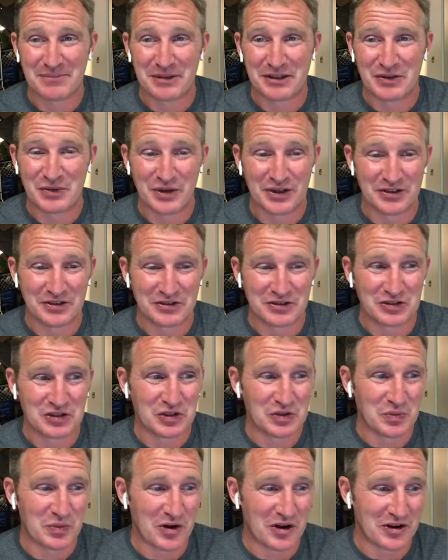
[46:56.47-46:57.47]
in between those
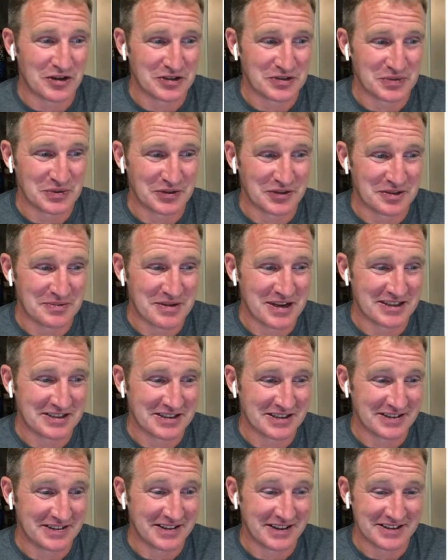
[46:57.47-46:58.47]
two walls really makes
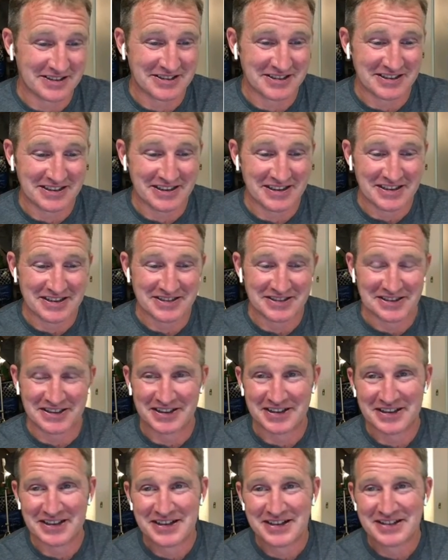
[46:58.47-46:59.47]
it nice and easy